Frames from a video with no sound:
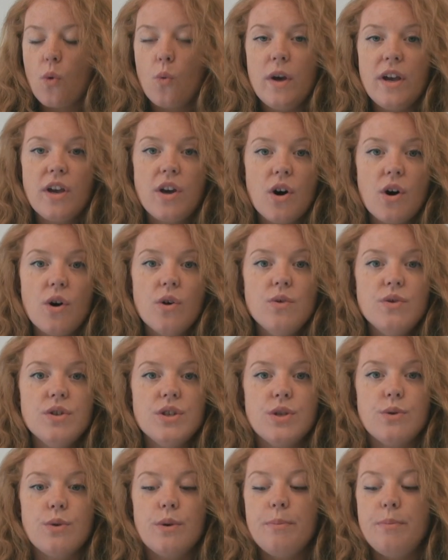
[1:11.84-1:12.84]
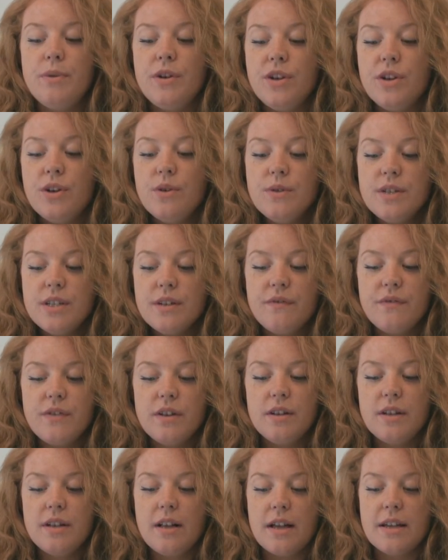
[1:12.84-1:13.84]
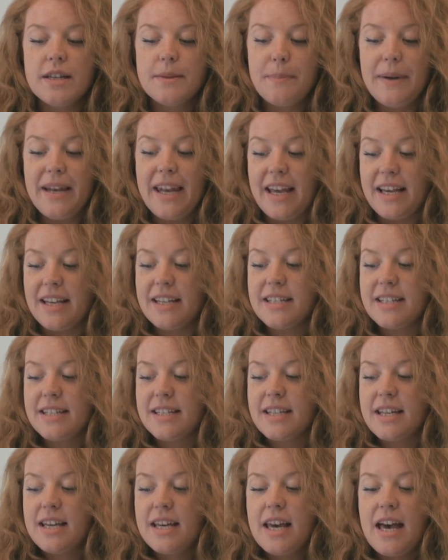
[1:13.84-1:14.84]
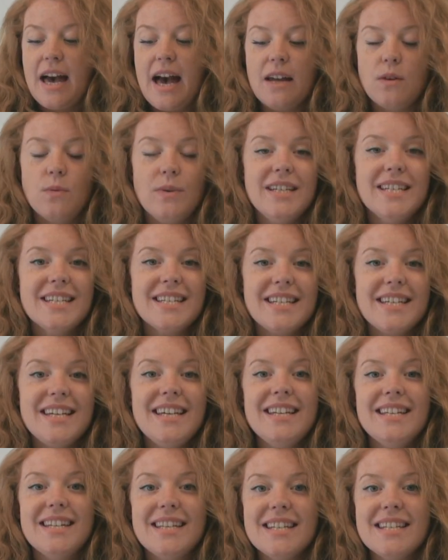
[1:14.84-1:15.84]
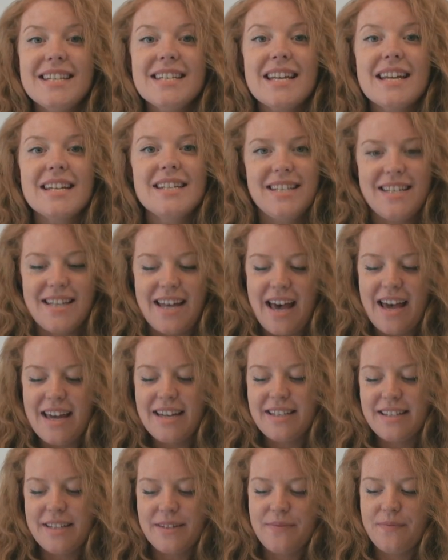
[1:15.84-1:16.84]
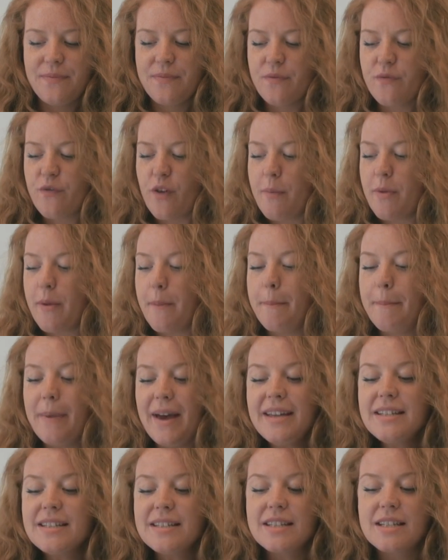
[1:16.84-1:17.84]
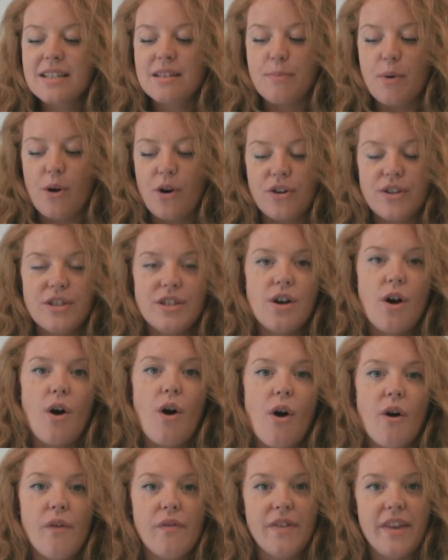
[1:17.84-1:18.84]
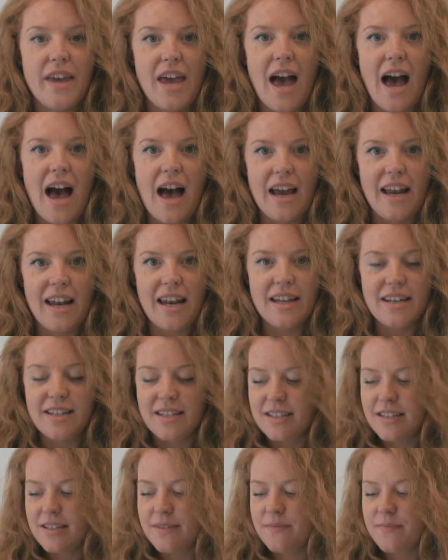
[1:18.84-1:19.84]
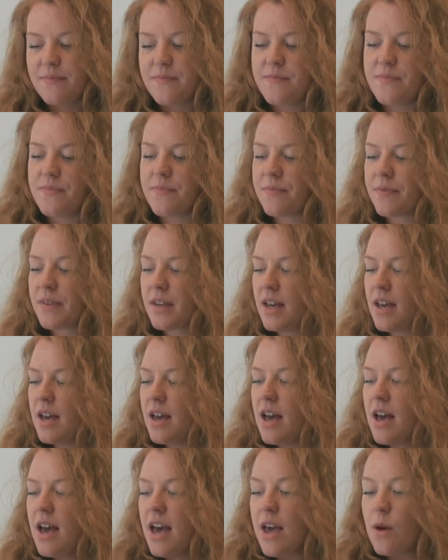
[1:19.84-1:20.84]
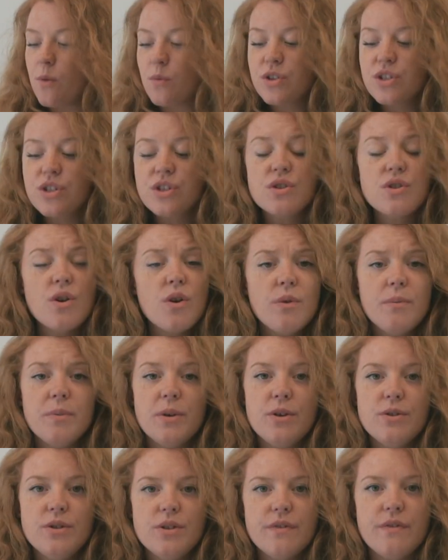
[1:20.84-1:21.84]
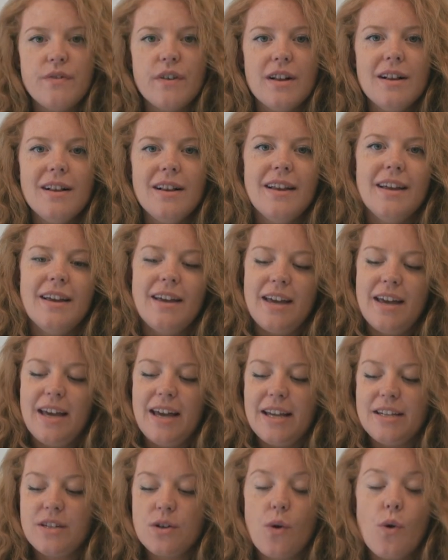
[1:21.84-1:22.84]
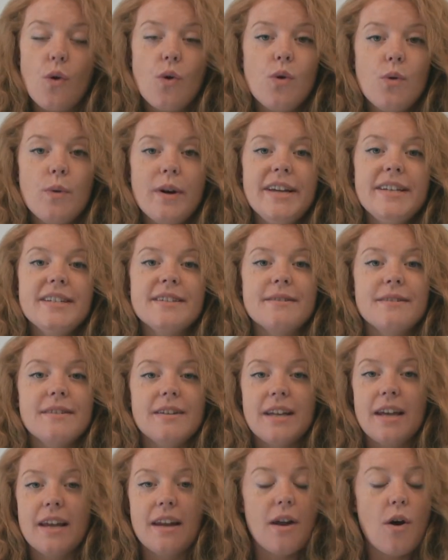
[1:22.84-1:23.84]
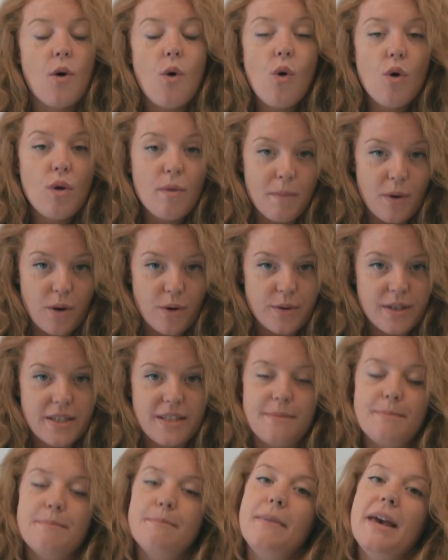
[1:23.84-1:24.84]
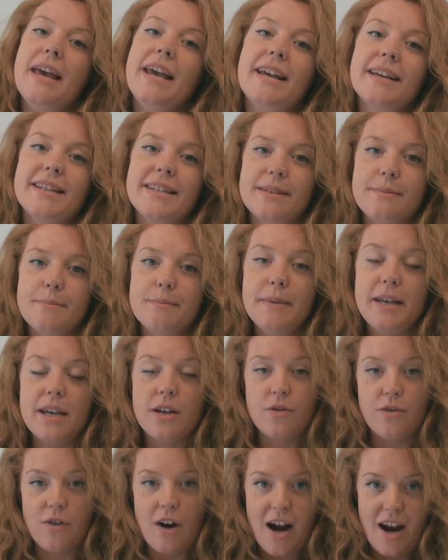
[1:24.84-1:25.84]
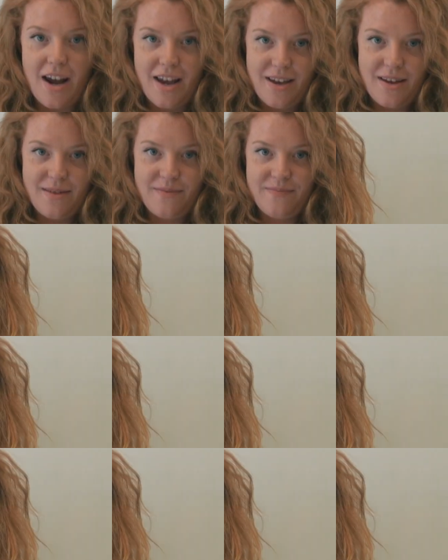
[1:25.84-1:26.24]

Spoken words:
We go to a beautiful place and we see the sunset from the best spot on the island. It was so beautiful, it almost made me cry.